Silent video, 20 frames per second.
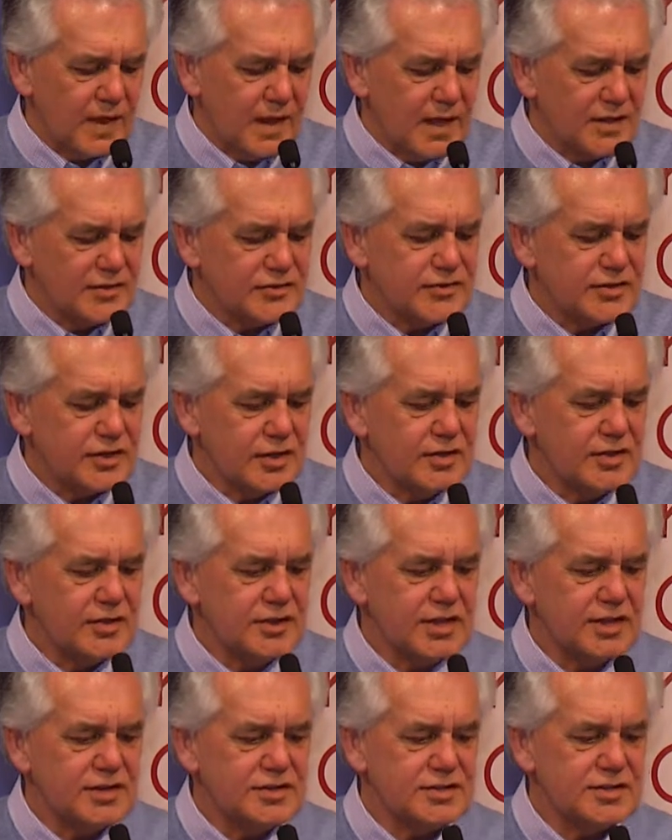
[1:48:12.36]
And so
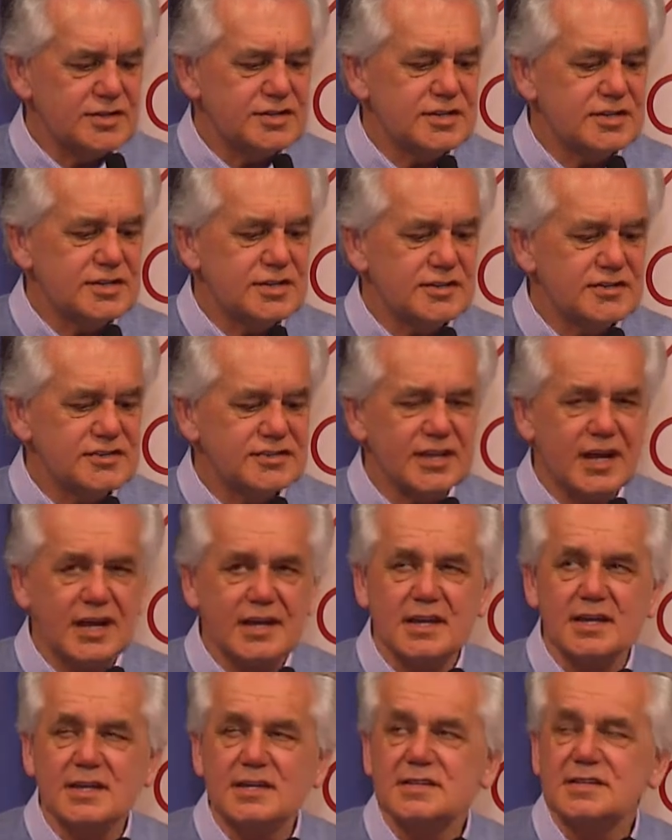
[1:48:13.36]
the Indigenous
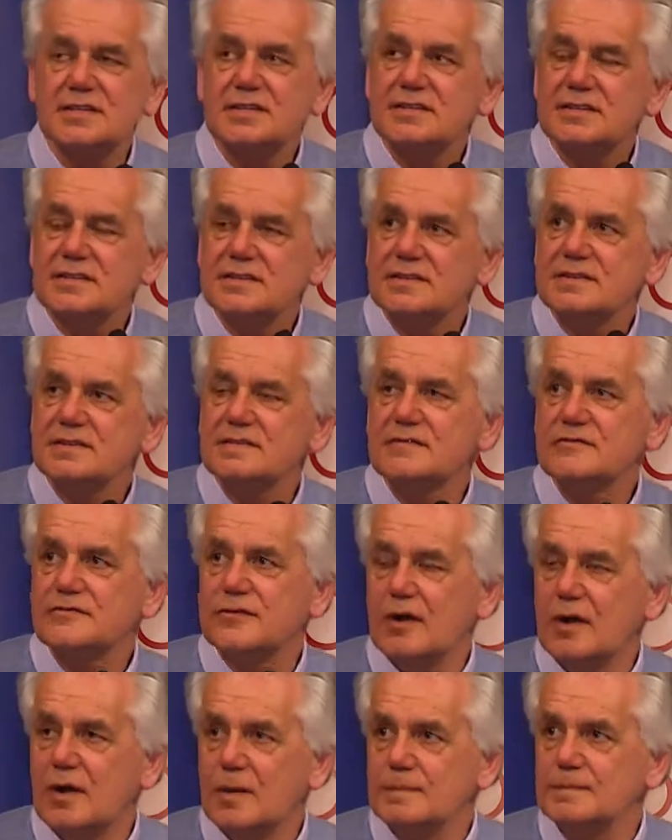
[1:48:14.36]
delegates
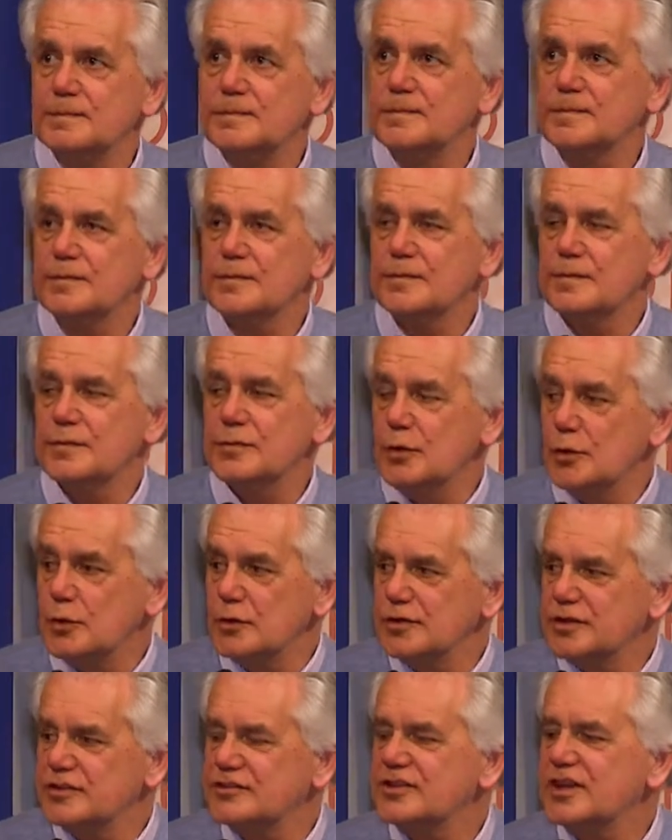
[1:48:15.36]
from
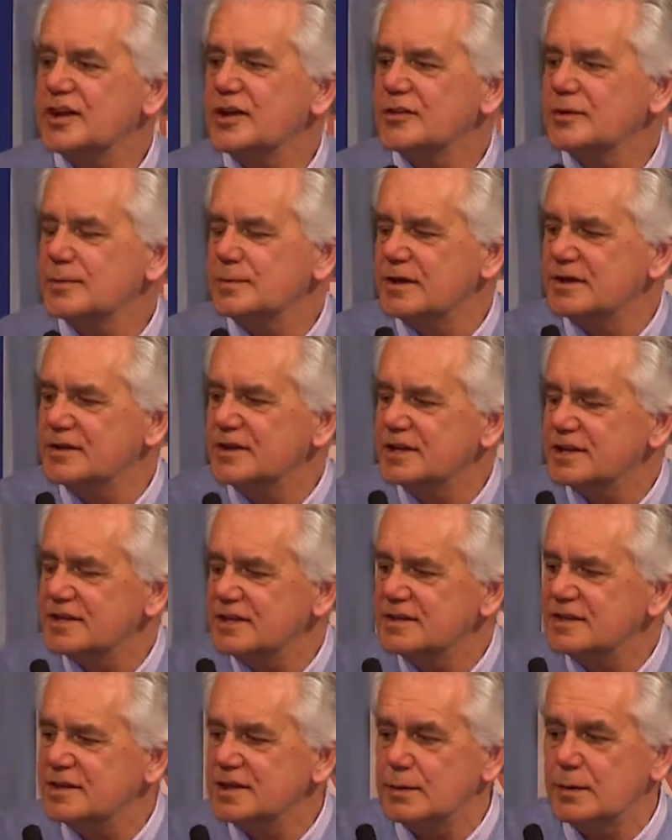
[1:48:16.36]
North and South America,
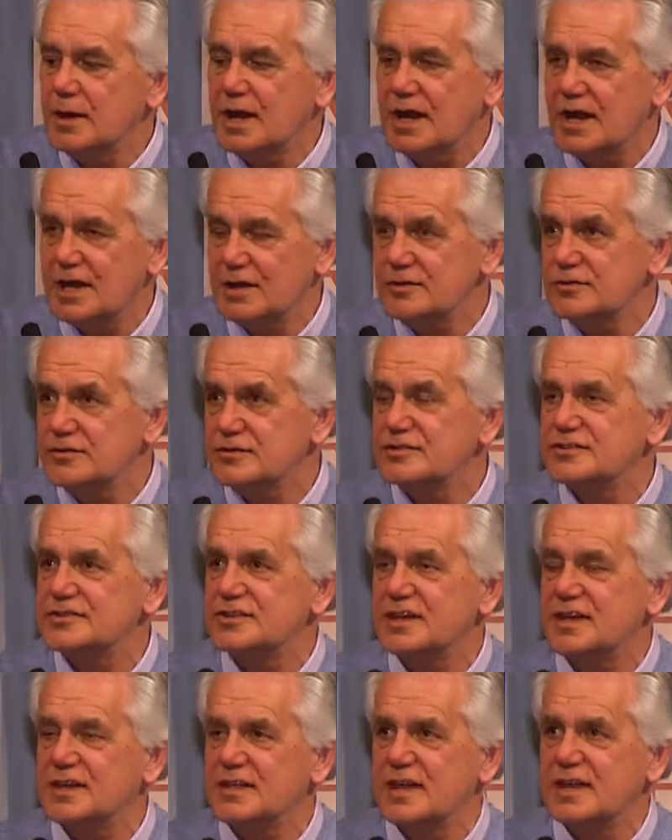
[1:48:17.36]
and there were hundreds
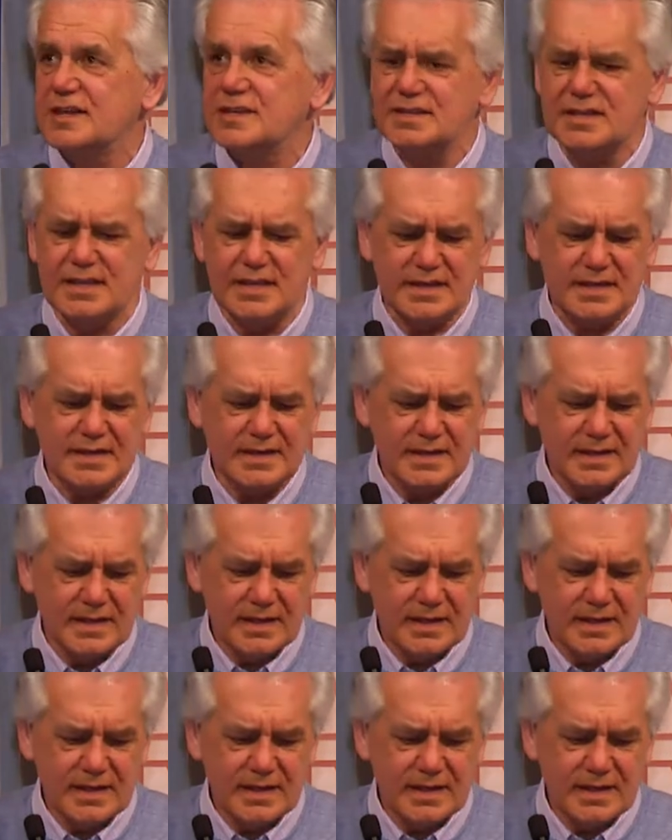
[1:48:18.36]
there that year,